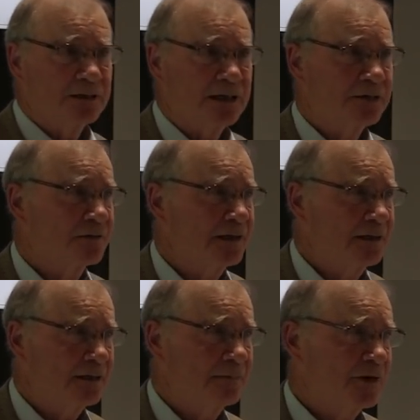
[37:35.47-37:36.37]
head of
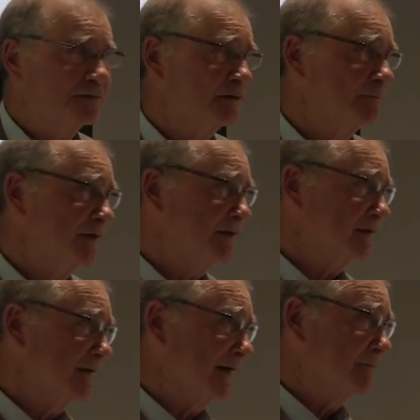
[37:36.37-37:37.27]
the MIT Media
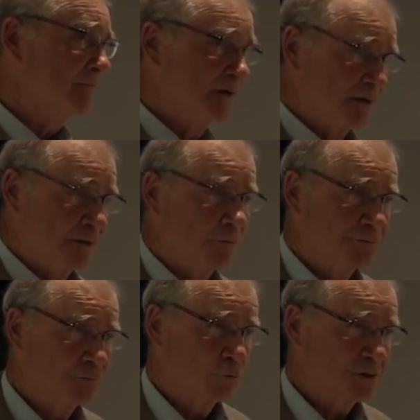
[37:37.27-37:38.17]
Lab,
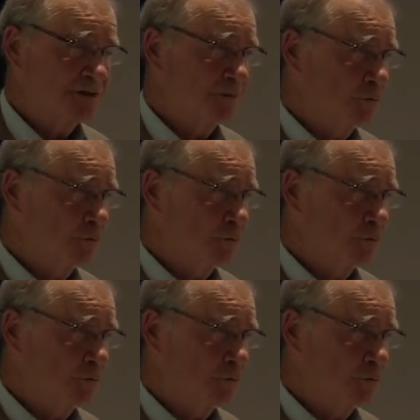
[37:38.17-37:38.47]
also works at